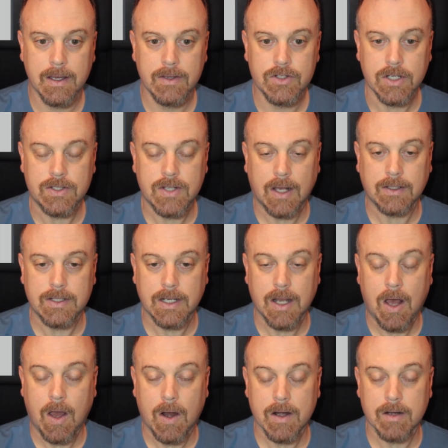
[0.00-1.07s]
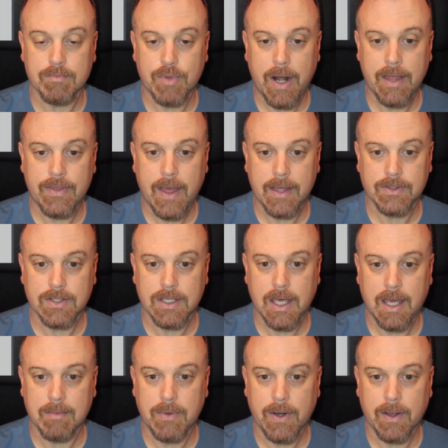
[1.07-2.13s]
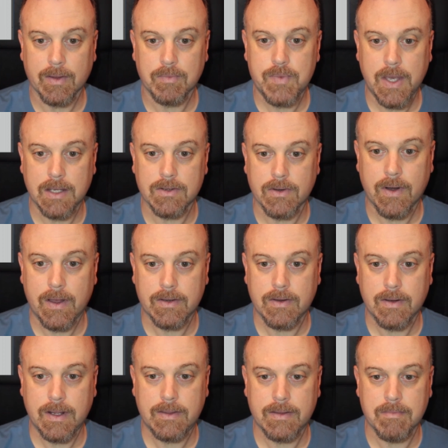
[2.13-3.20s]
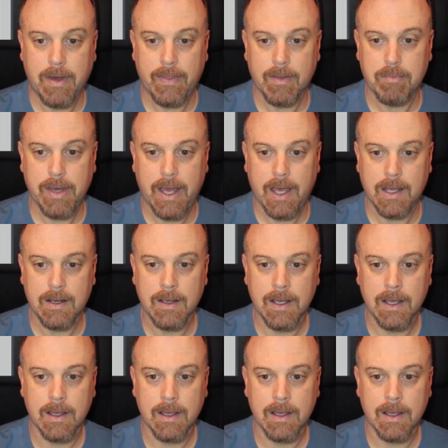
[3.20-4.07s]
She sucked in a hard breath as Gabriel pinned underneath him on the bed.